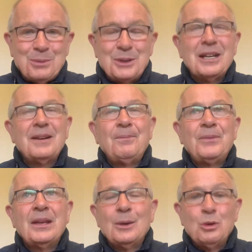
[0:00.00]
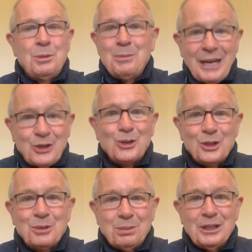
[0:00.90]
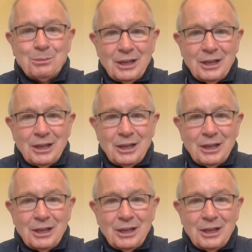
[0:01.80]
but it would be major disappointment,